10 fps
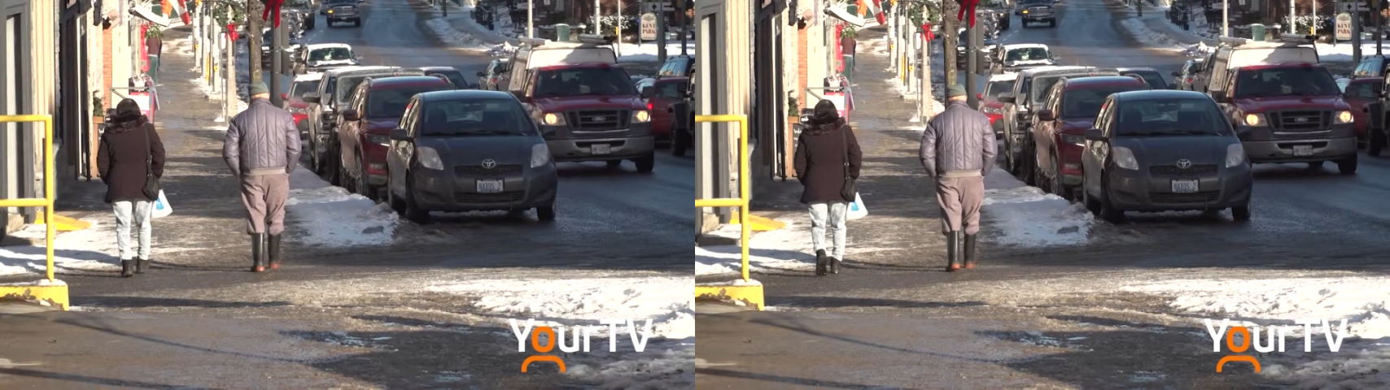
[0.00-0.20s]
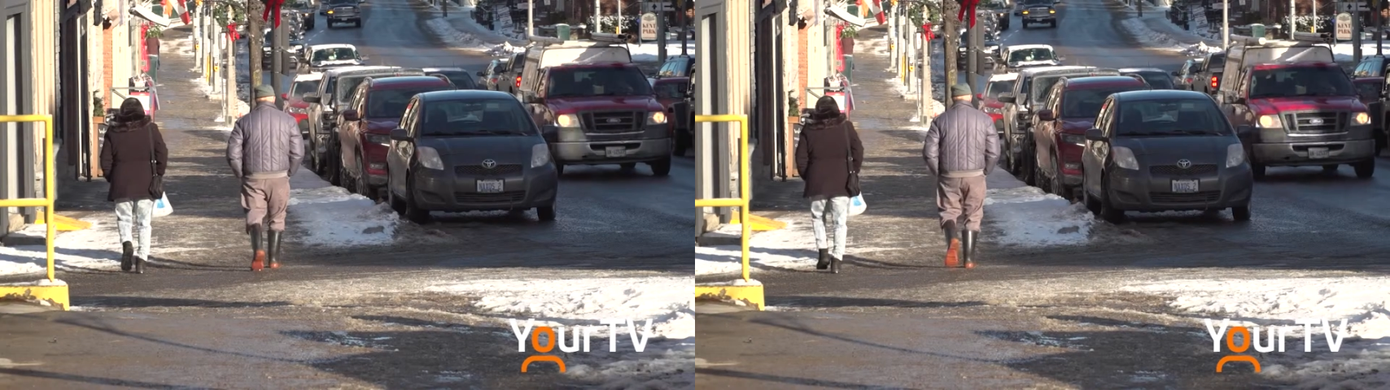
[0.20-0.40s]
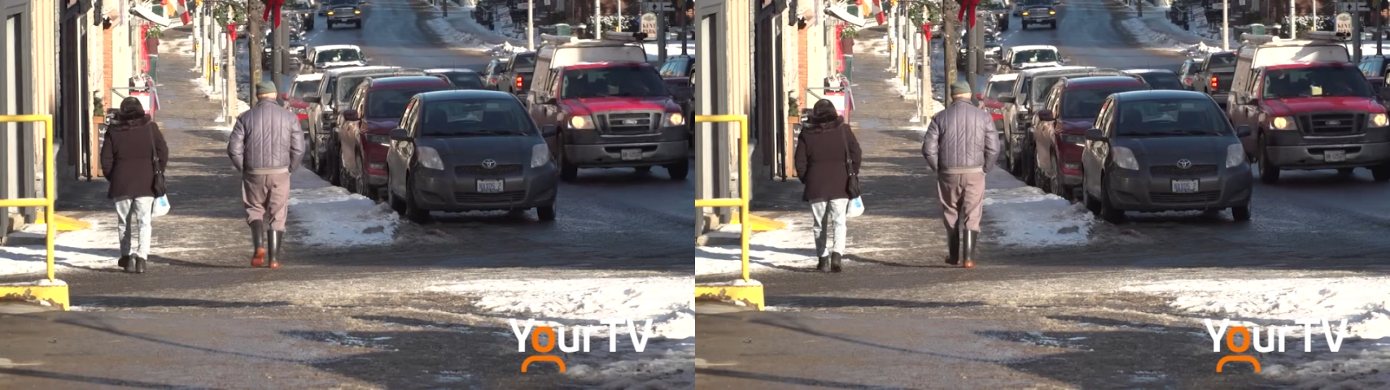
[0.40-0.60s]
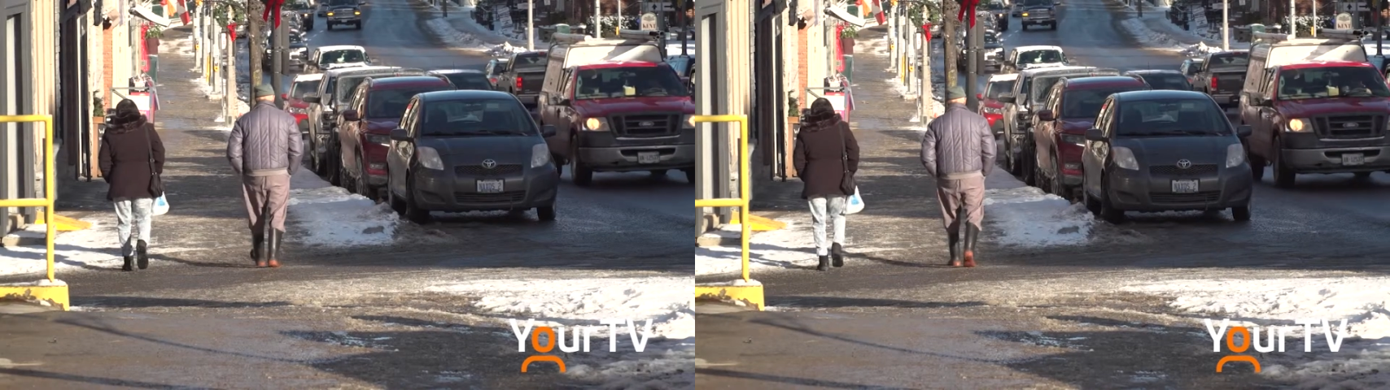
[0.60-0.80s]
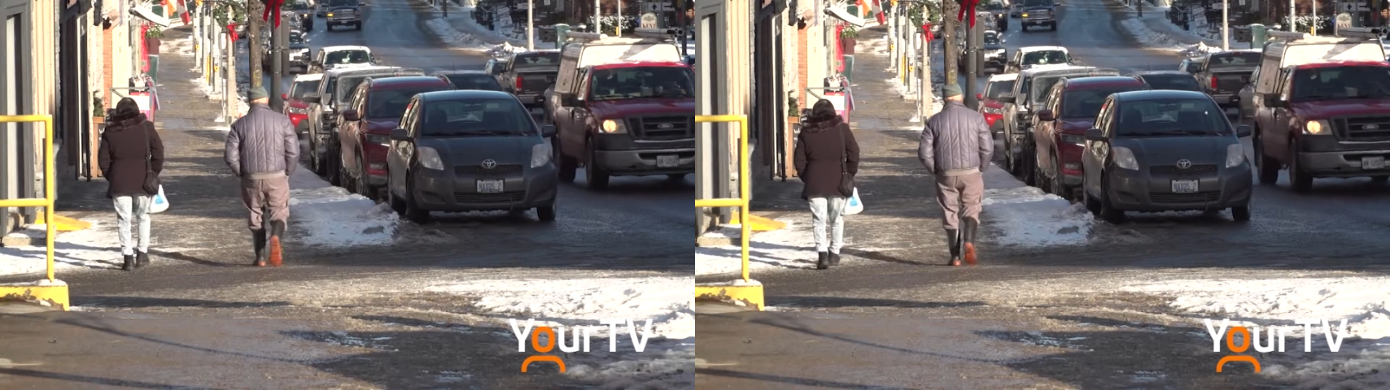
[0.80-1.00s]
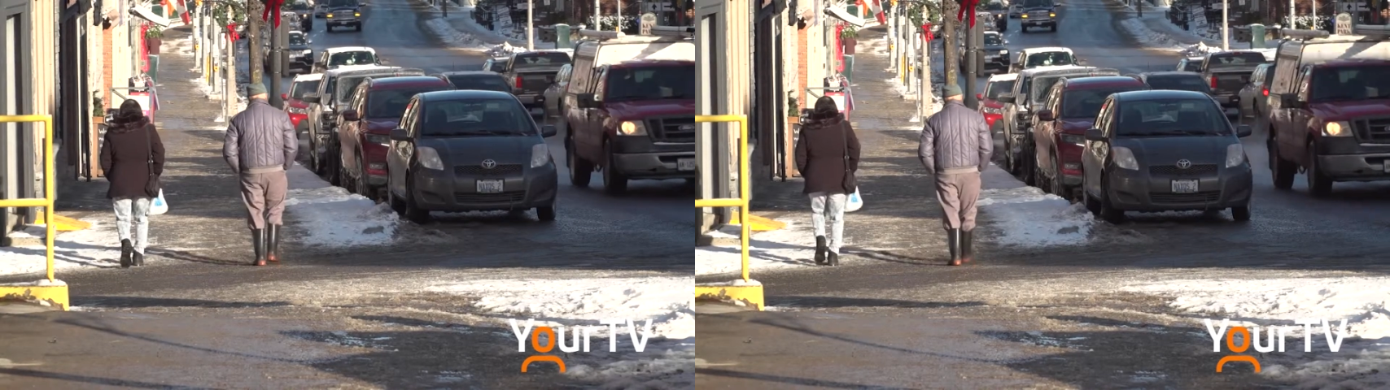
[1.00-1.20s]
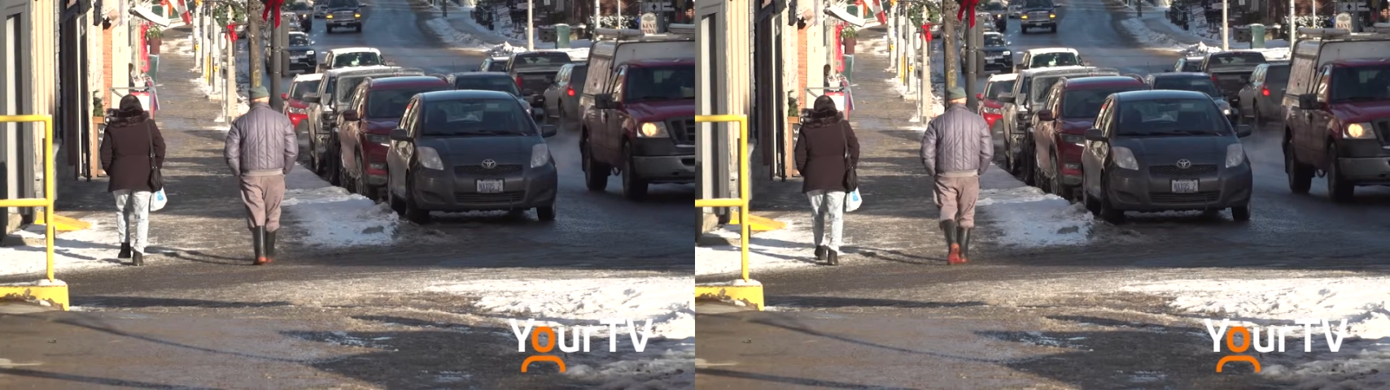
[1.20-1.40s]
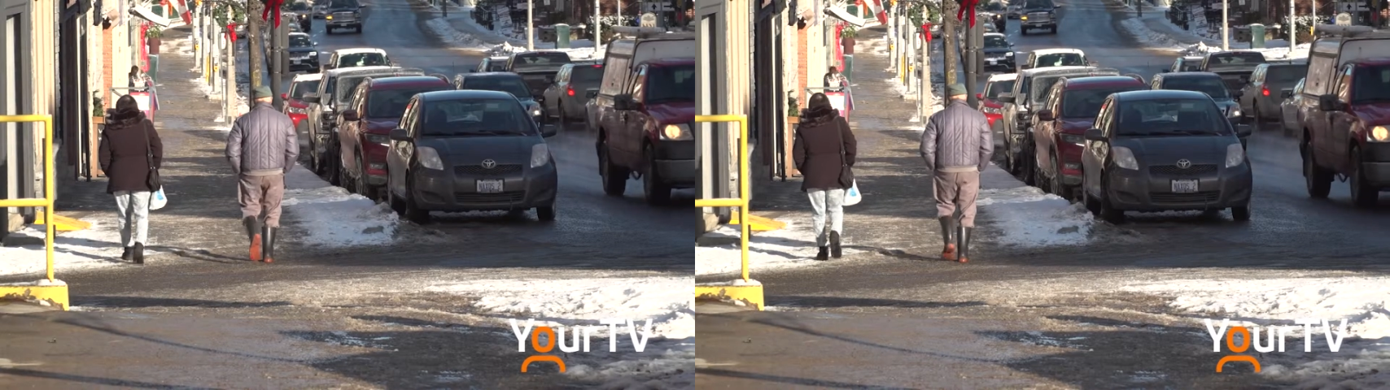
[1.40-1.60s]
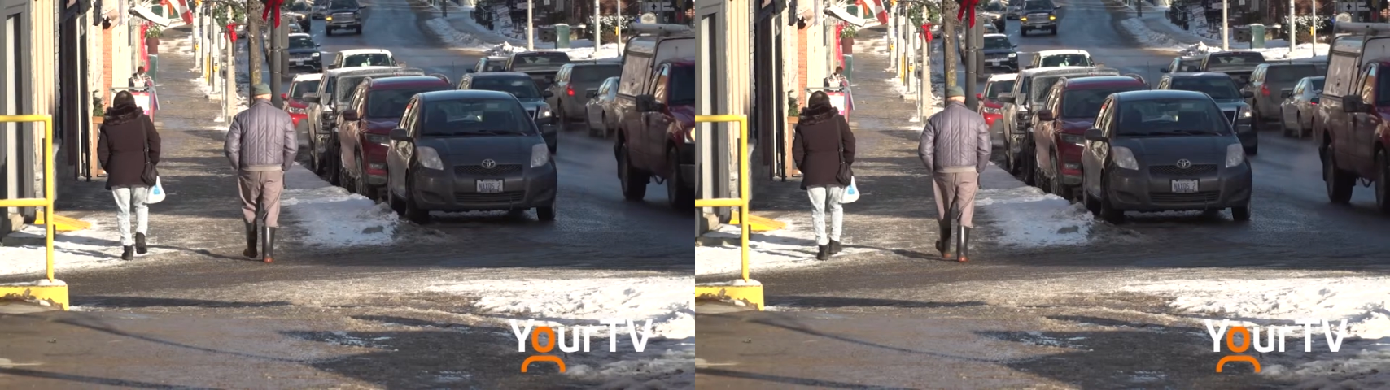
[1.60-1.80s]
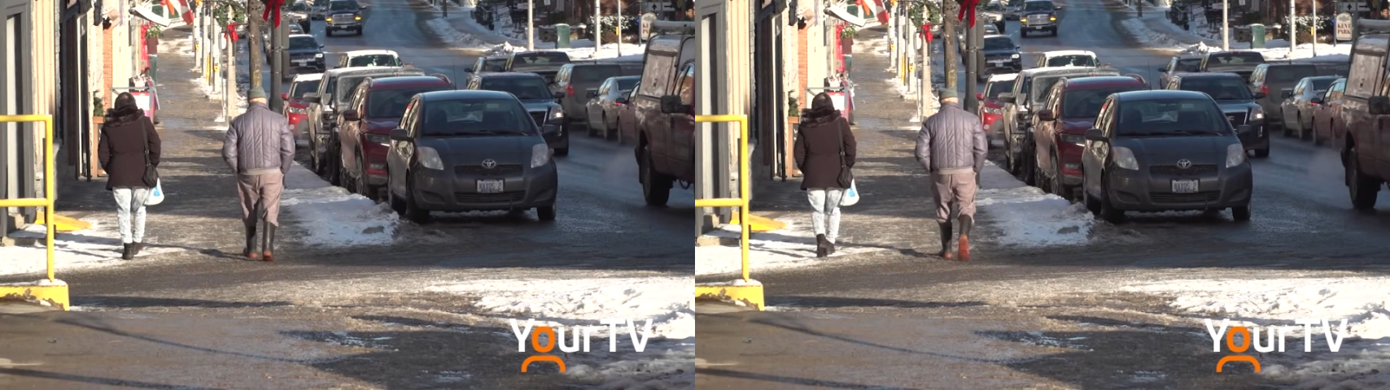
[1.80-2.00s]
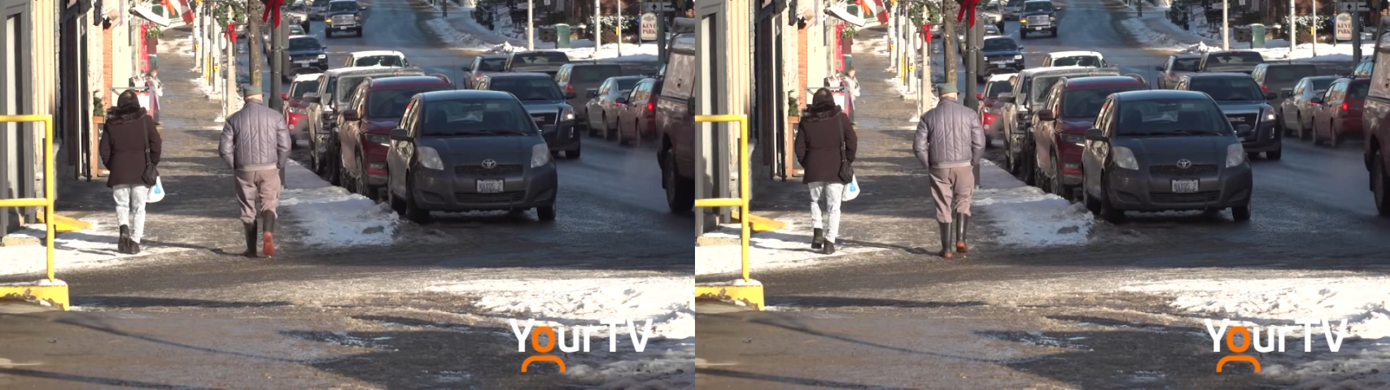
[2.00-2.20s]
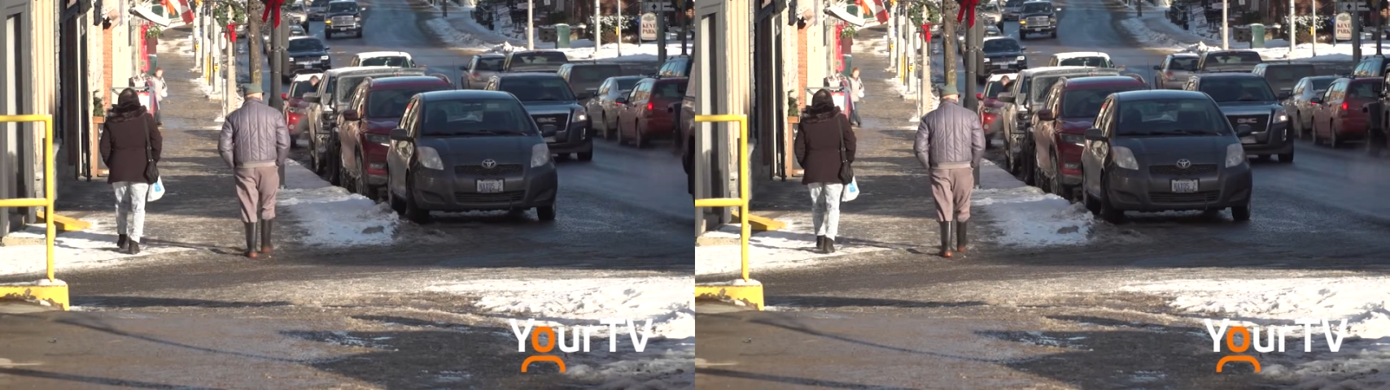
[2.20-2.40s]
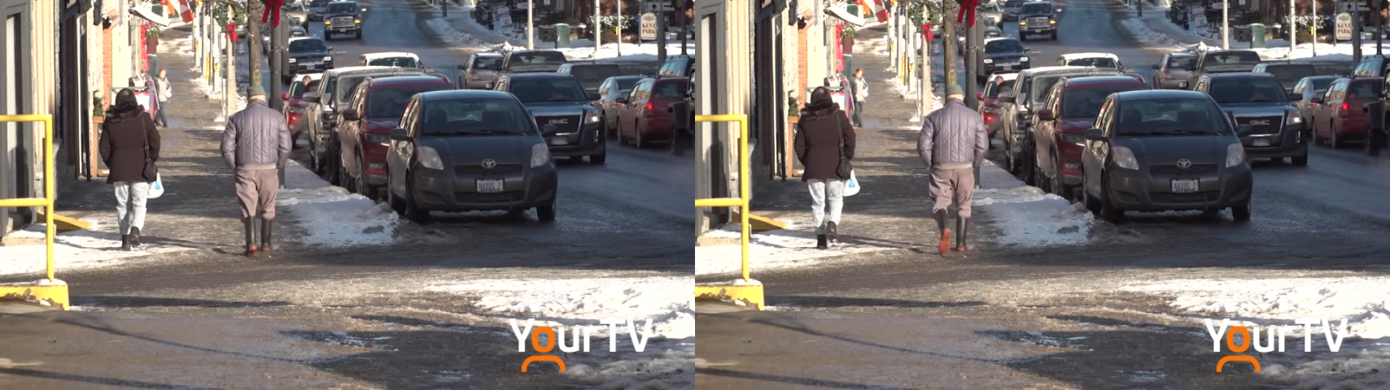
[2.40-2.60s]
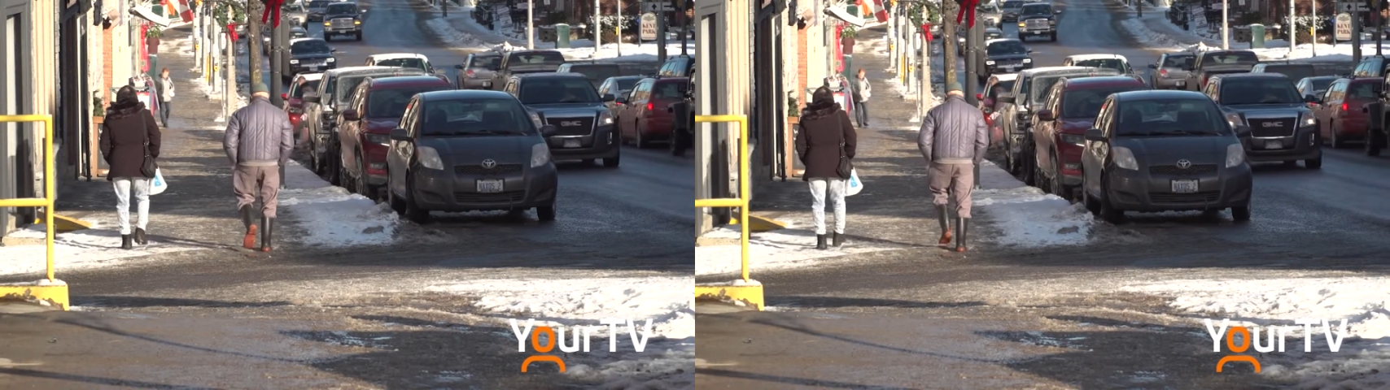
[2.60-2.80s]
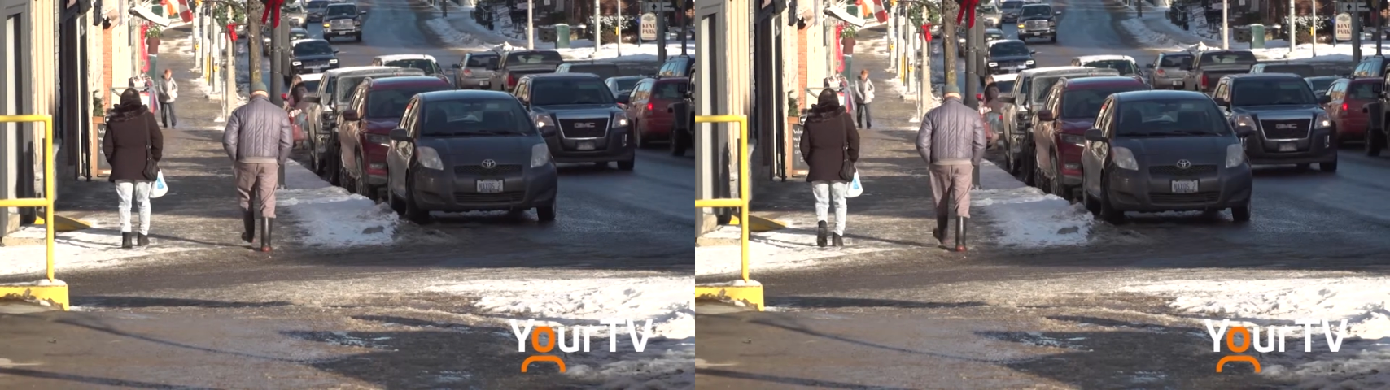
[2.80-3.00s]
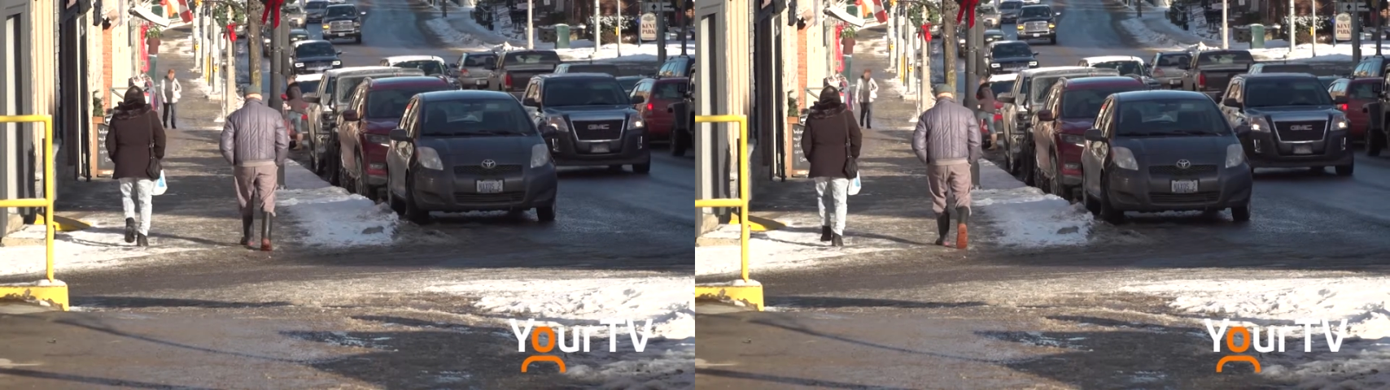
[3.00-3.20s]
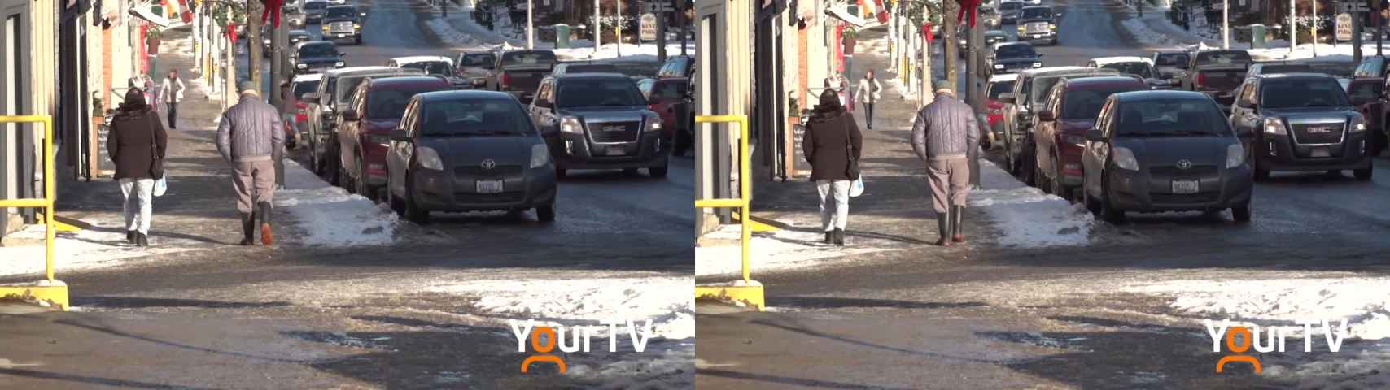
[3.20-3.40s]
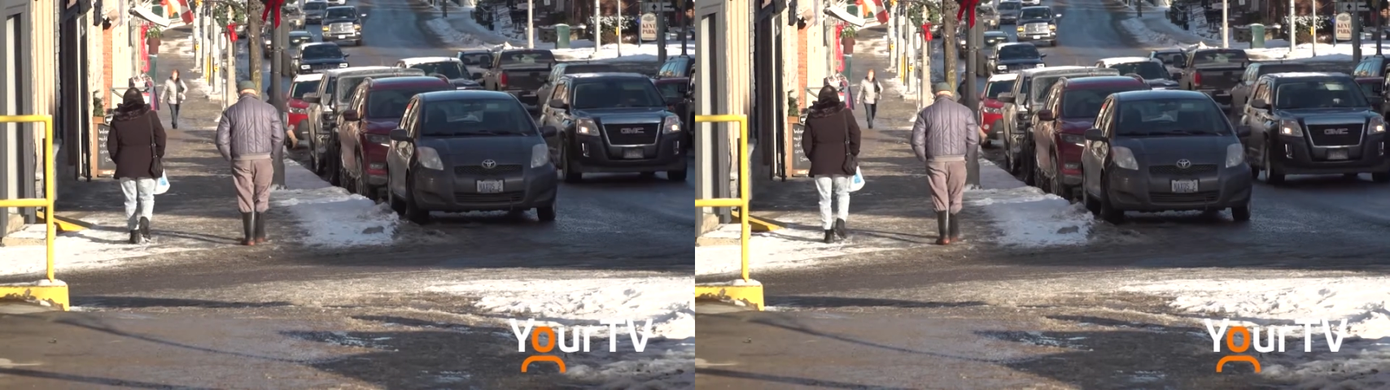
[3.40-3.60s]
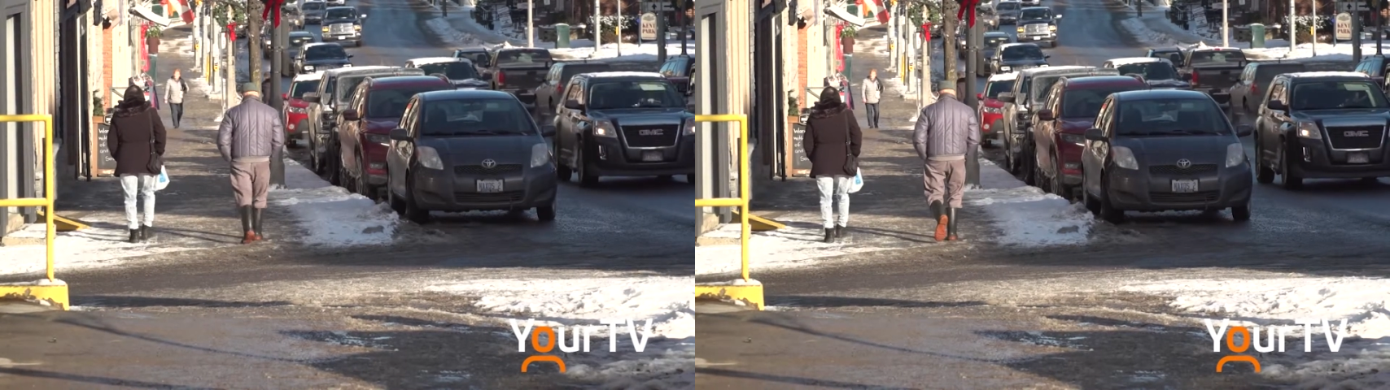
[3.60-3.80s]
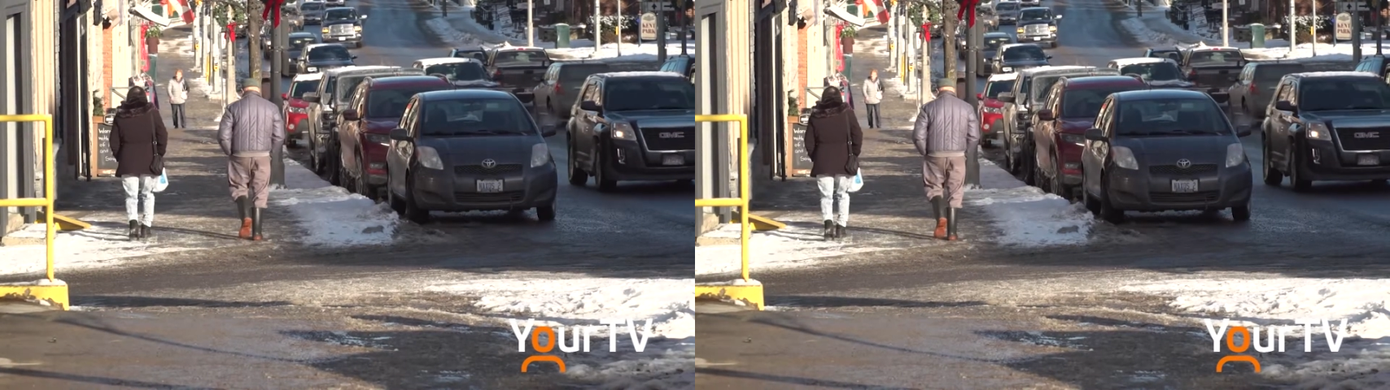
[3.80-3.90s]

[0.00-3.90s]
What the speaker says: Nobody's mouth can be seen.